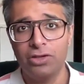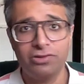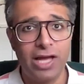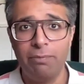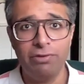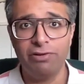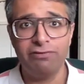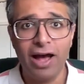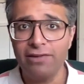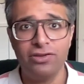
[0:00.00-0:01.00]
For example, if you're
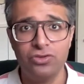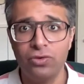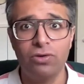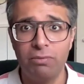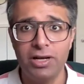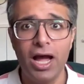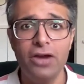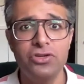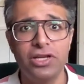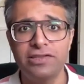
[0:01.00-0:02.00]
fasting during
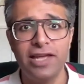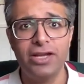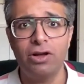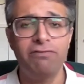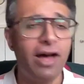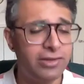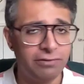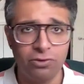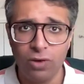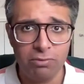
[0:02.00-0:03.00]
Ramadan, you could say, I'm
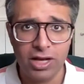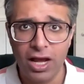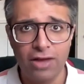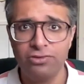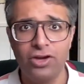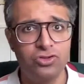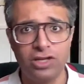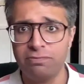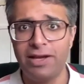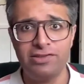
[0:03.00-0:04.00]
fasting for Ramadan, so I
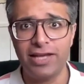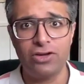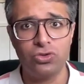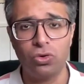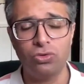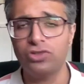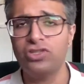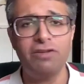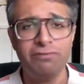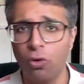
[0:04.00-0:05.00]
adjust my schedule, just
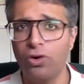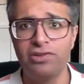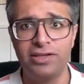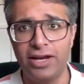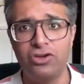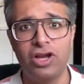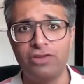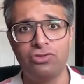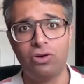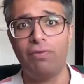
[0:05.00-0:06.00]
stay focused and
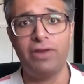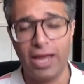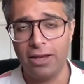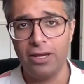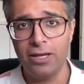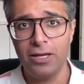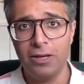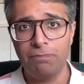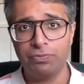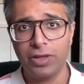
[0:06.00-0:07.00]
energized throughout the day.
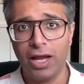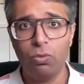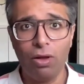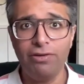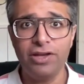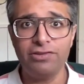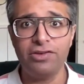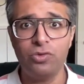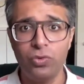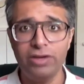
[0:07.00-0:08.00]
And what it does
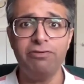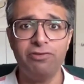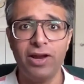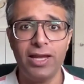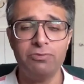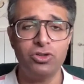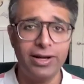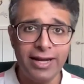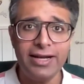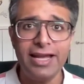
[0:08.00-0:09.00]
is it reframes your
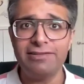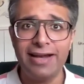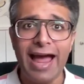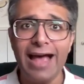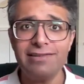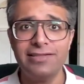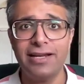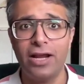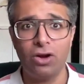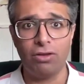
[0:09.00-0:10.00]
identity as an
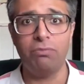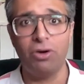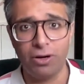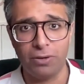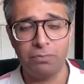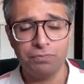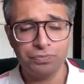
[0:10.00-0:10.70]
asset and not a burden.